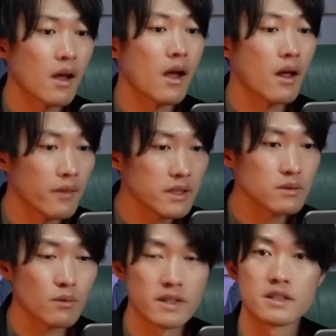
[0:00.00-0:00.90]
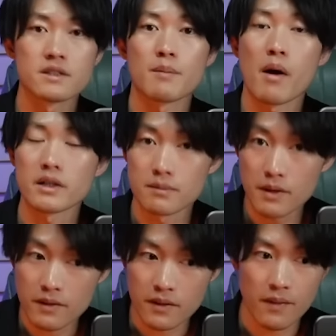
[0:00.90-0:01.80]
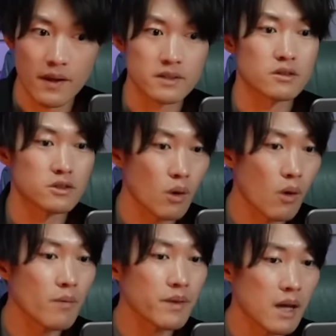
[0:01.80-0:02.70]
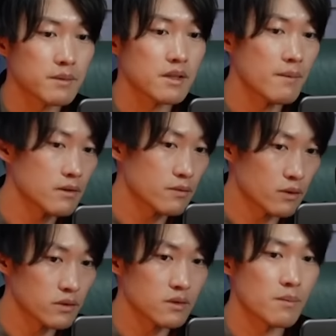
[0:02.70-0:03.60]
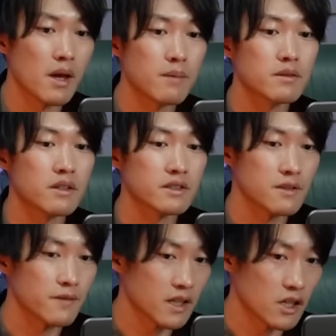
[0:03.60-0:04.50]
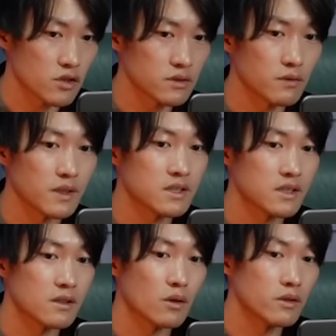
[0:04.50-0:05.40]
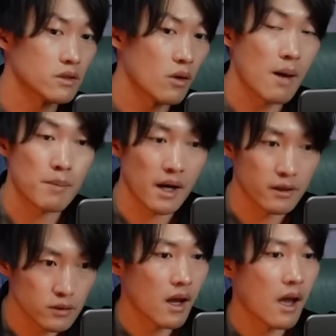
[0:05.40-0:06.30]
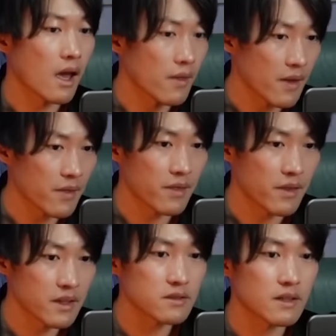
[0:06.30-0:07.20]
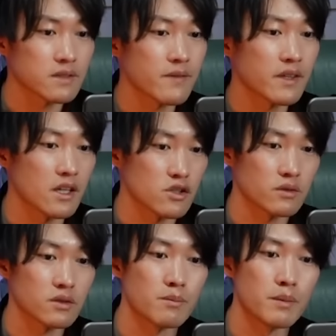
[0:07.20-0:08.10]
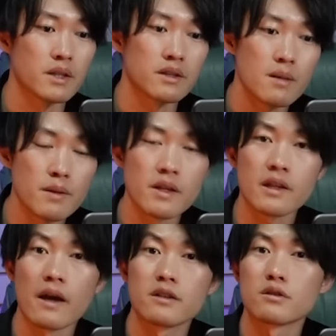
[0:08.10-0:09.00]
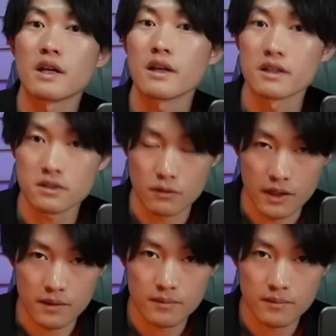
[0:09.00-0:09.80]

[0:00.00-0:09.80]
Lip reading: This raises the possibility that Zoan-type devil fruit may be classifications we still don't know about, and that these classifications could be deeply tied to the history.